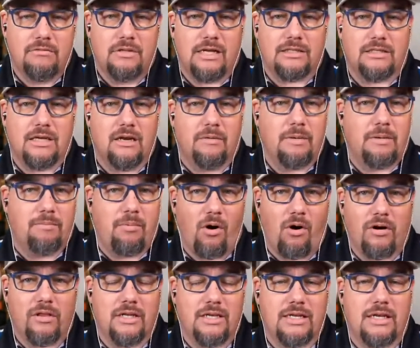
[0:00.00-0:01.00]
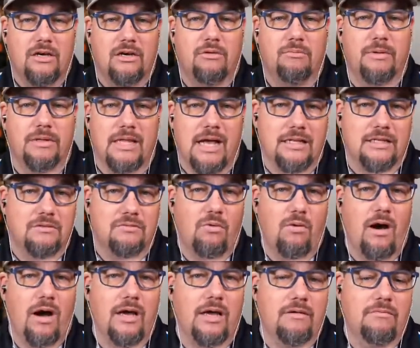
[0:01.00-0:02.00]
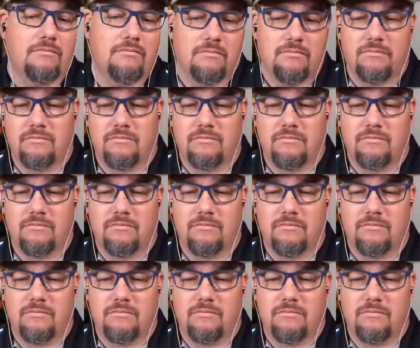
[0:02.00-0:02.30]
That's going to be part of the deal, but that's why